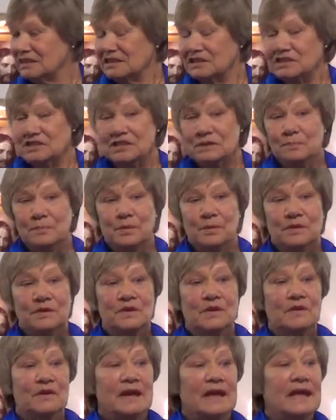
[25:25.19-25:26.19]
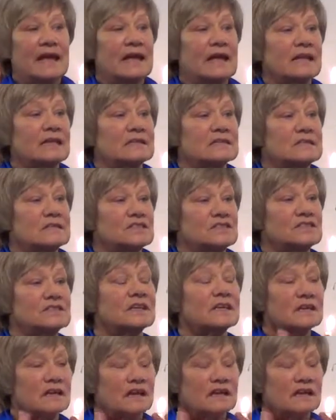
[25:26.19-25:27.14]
she put her hands, she said,